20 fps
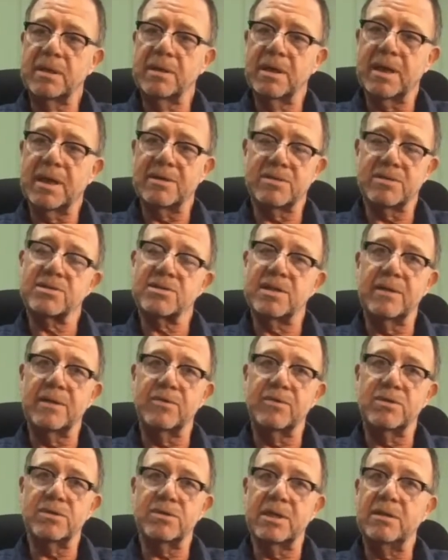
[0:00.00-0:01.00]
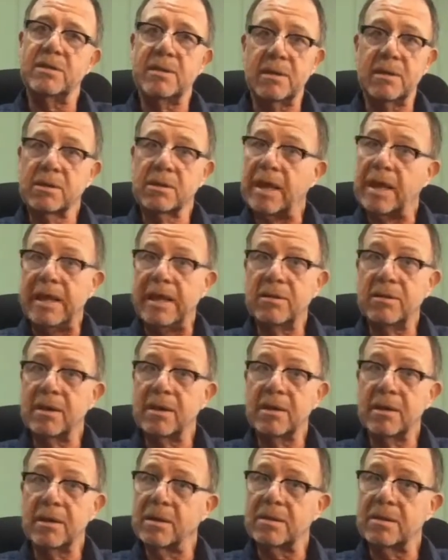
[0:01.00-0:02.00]
as a service in India
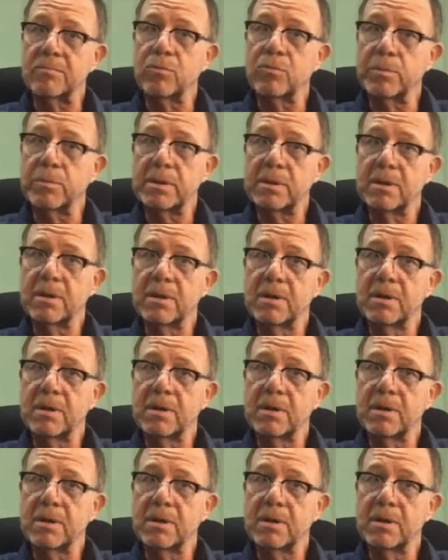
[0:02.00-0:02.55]
at the moment.